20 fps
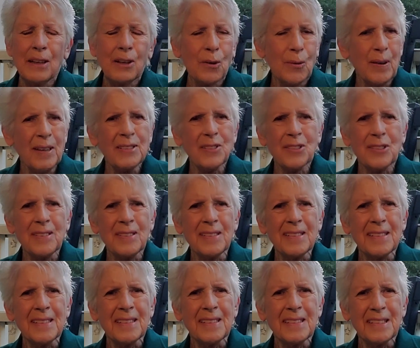
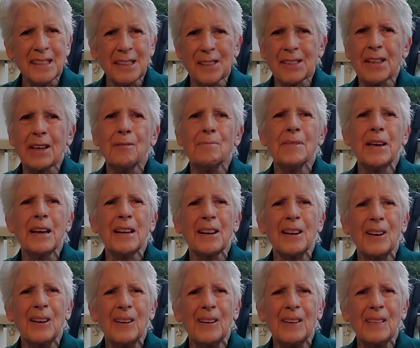Questions? Just give me a
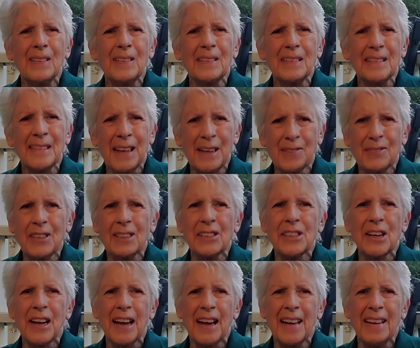call. Love to
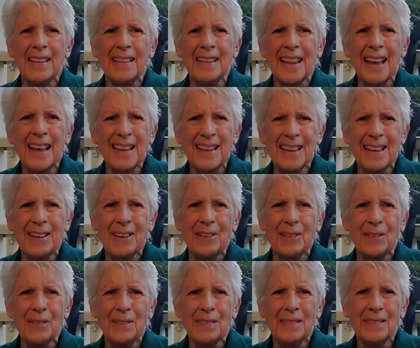chat. Thank you.
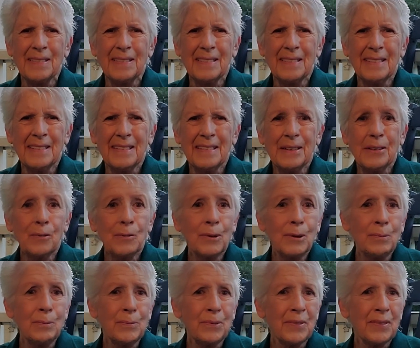
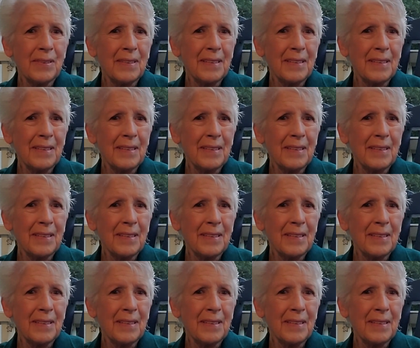Whoops.